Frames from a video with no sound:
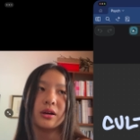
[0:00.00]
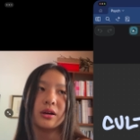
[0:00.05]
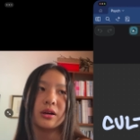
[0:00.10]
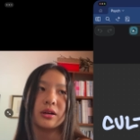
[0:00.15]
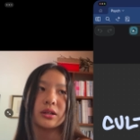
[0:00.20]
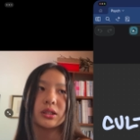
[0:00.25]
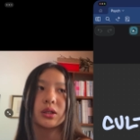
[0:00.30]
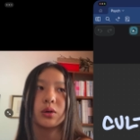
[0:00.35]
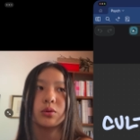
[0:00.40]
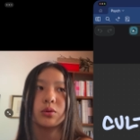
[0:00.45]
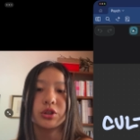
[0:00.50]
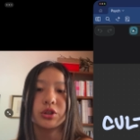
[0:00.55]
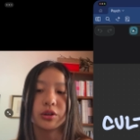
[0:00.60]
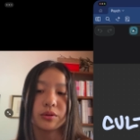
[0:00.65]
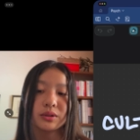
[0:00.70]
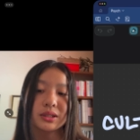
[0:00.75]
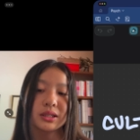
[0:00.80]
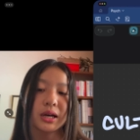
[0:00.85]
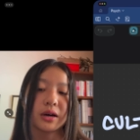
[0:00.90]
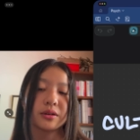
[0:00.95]
So,
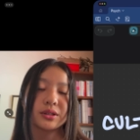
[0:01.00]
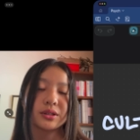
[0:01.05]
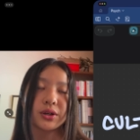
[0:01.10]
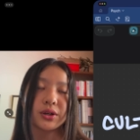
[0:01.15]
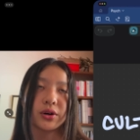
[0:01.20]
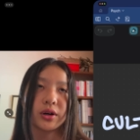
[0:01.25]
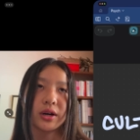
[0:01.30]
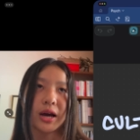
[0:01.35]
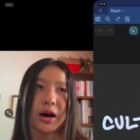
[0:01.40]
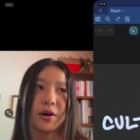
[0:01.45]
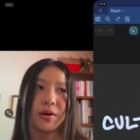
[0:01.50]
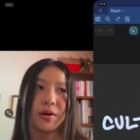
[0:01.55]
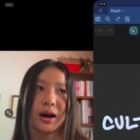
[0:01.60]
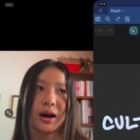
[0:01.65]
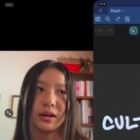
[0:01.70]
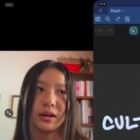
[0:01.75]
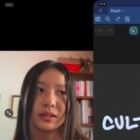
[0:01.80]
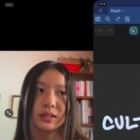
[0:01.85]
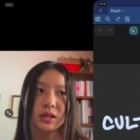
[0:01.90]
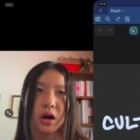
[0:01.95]
Jonestown started out
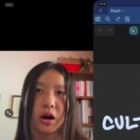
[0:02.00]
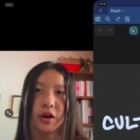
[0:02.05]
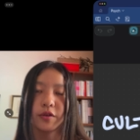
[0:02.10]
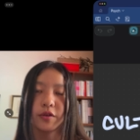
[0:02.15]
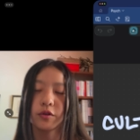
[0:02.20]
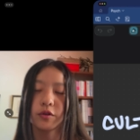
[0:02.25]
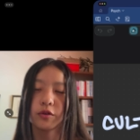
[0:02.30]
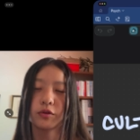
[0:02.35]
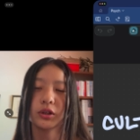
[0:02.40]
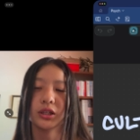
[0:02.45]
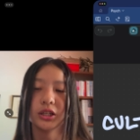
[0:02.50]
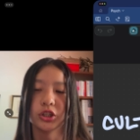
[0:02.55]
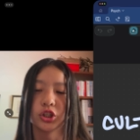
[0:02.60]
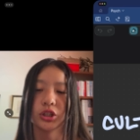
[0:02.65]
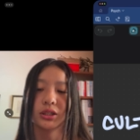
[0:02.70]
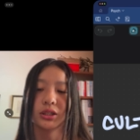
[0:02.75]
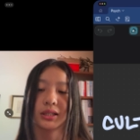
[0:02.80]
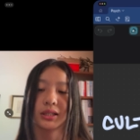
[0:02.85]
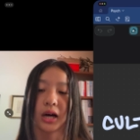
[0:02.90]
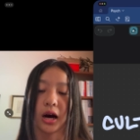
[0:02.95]
as kind of a
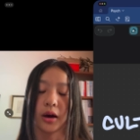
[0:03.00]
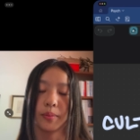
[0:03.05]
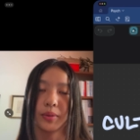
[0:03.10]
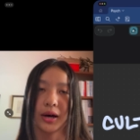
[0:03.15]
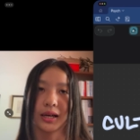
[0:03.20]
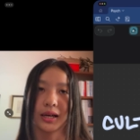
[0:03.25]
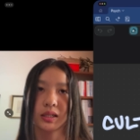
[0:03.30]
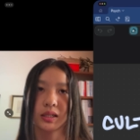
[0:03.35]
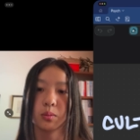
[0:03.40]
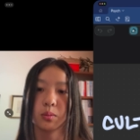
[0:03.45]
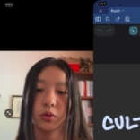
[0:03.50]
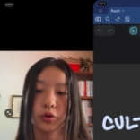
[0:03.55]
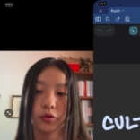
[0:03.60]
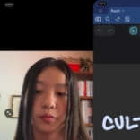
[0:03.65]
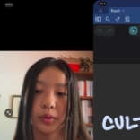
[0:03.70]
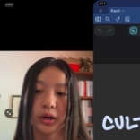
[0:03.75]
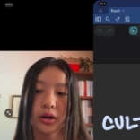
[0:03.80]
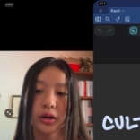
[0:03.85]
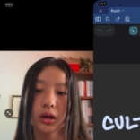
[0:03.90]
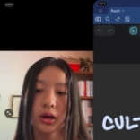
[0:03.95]
religious type esque
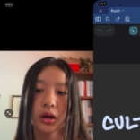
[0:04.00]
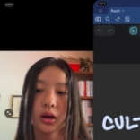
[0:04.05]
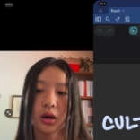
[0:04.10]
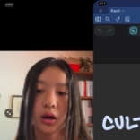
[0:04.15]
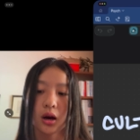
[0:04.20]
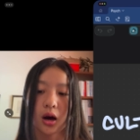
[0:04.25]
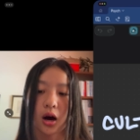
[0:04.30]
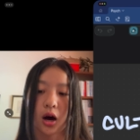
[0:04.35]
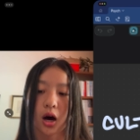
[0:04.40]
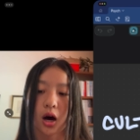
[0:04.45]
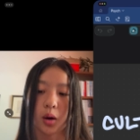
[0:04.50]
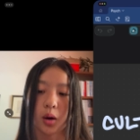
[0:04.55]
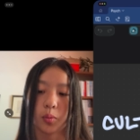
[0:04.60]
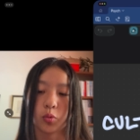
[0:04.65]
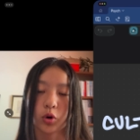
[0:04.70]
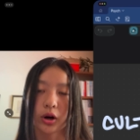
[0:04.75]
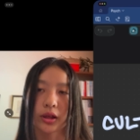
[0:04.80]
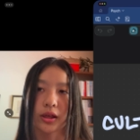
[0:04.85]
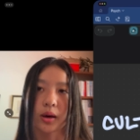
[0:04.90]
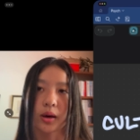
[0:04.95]
movement
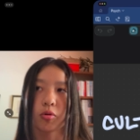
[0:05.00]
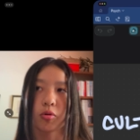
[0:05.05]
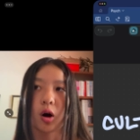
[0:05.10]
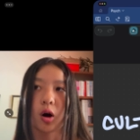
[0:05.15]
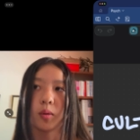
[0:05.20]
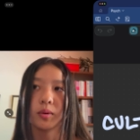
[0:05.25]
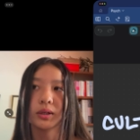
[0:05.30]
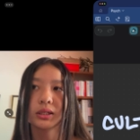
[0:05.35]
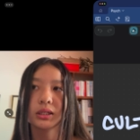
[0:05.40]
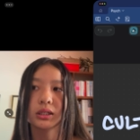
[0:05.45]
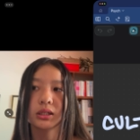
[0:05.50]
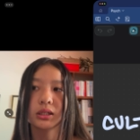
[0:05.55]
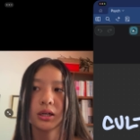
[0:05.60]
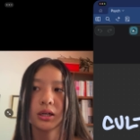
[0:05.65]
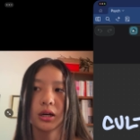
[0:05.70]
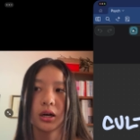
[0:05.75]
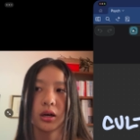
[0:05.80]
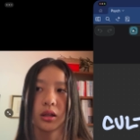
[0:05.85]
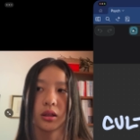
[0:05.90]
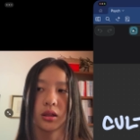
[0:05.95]
where they promised
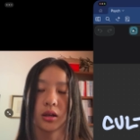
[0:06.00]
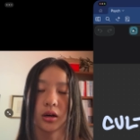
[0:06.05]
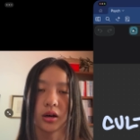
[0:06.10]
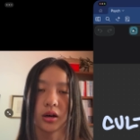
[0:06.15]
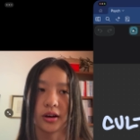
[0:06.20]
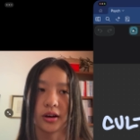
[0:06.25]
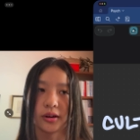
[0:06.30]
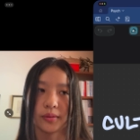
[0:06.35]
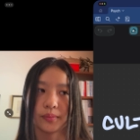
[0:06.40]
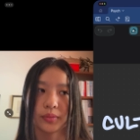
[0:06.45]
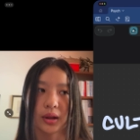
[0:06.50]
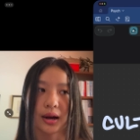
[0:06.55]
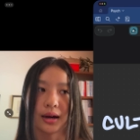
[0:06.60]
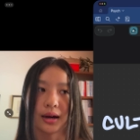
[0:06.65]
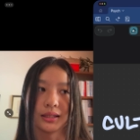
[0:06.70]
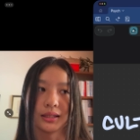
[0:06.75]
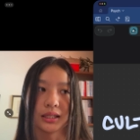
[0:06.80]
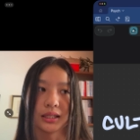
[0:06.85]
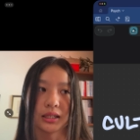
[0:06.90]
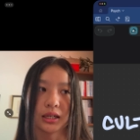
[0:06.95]
the
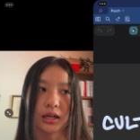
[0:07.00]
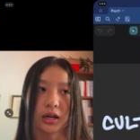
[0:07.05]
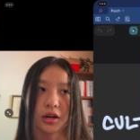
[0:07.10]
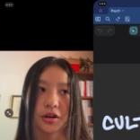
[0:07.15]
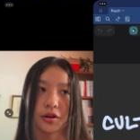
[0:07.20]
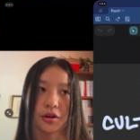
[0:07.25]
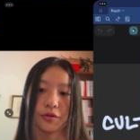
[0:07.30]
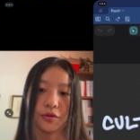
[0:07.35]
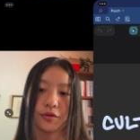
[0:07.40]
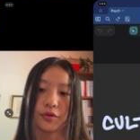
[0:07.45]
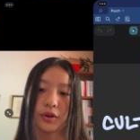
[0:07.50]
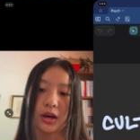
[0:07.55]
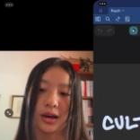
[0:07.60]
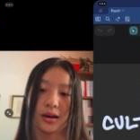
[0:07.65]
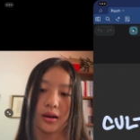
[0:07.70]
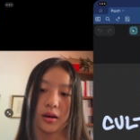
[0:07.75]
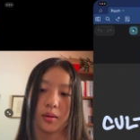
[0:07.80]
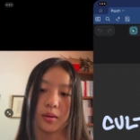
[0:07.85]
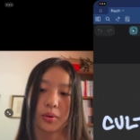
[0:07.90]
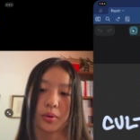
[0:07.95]
idea of
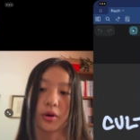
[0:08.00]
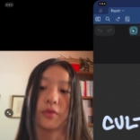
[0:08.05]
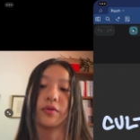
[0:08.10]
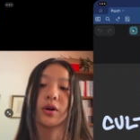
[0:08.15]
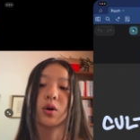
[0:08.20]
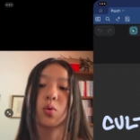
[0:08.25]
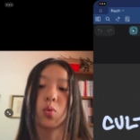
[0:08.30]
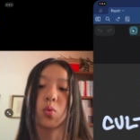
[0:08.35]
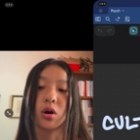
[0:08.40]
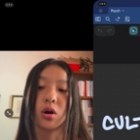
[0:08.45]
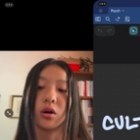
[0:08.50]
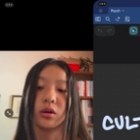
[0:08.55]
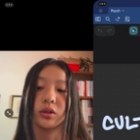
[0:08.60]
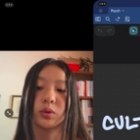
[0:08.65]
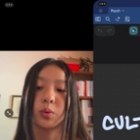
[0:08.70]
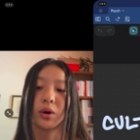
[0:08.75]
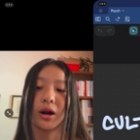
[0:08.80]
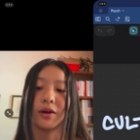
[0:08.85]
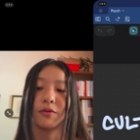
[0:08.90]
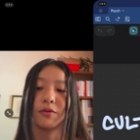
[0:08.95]
a perfect world
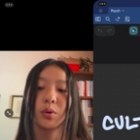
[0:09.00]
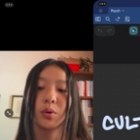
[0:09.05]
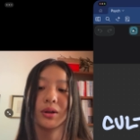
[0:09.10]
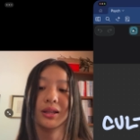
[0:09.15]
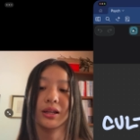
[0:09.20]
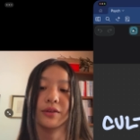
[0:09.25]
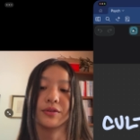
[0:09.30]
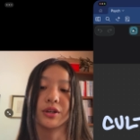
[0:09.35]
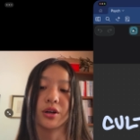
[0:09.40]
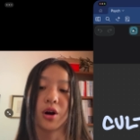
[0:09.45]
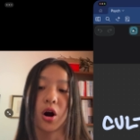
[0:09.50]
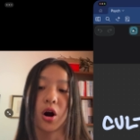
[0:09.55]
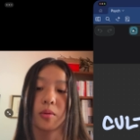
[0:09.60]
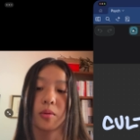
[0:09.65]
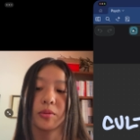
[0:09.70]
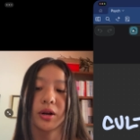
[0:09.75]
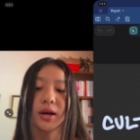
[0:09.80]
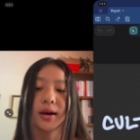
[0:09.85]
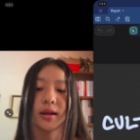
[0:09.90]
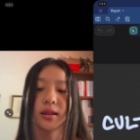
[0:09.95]
where everyone lived in
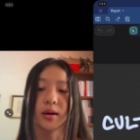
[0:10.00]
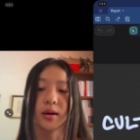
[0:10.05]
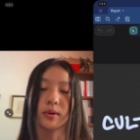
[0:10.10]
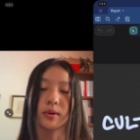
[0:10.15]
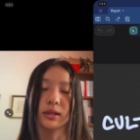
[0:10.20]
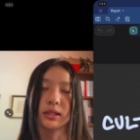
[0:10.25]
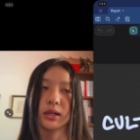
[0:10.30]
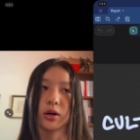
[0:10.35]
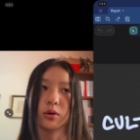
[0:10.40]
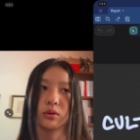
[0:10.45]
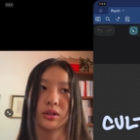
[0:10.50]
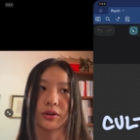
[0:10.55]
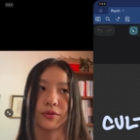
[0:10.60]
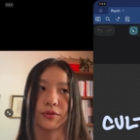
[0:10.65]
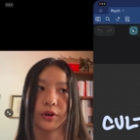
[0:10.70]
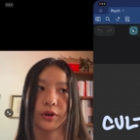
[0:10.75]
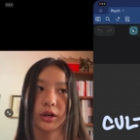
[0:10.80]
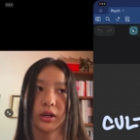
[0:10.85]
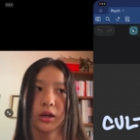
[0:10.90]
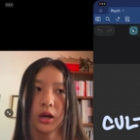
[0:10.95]
harmony and there was no
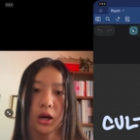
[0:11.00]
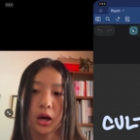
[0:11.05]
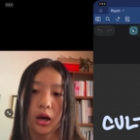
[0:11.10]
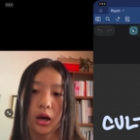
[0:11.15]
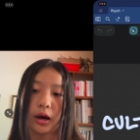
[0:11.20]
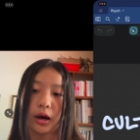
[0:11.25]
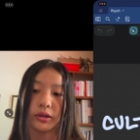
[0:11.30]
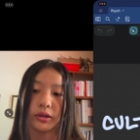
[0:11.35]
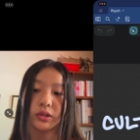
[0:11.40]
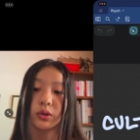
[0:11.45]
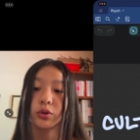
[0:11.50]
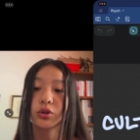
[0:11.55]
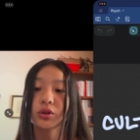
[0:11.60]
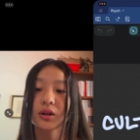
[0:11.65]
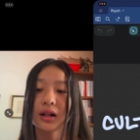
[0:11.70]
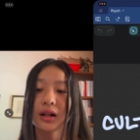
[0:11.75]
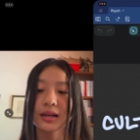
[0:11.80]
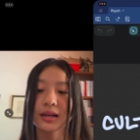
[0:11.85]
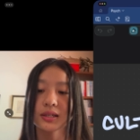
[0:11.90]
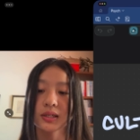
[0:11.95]
different social
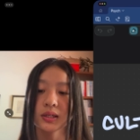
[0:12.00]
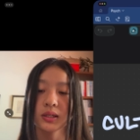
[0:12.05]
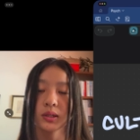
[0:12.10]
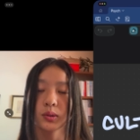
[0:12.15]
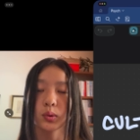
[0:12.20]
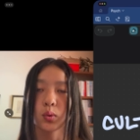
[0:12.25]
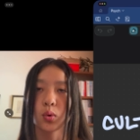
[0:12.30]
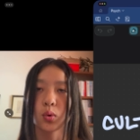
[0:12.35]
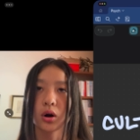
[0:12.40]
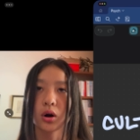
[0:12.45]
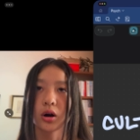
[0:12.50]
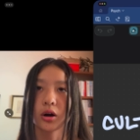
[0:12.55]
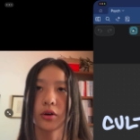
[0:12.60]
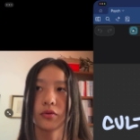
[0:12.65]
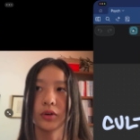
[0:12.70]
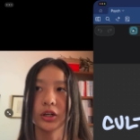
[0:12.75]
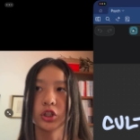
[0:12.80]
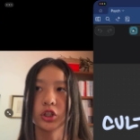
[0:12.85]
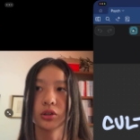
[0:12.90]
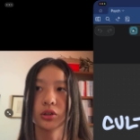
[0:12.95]
classes or
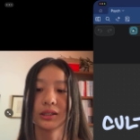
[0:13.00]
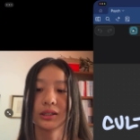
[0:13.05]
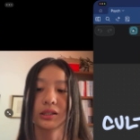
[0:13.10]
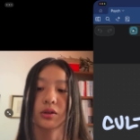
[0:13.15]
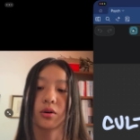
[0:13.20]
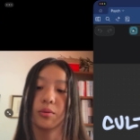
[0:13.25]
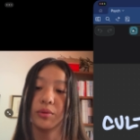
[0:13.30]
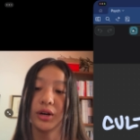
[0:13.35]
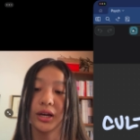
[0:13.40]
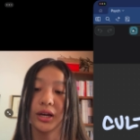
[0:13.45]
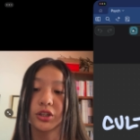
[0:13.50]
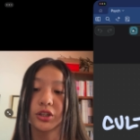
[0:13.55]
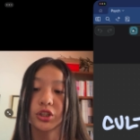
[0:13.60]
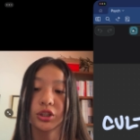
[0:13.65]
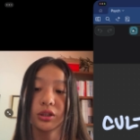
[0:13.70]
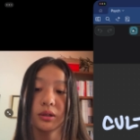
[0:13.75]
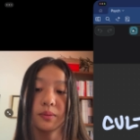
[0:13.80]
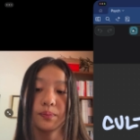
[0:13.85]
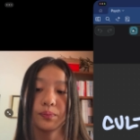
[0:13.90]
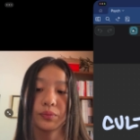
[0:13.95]
racial
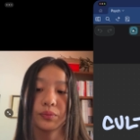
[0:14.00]
discrimination.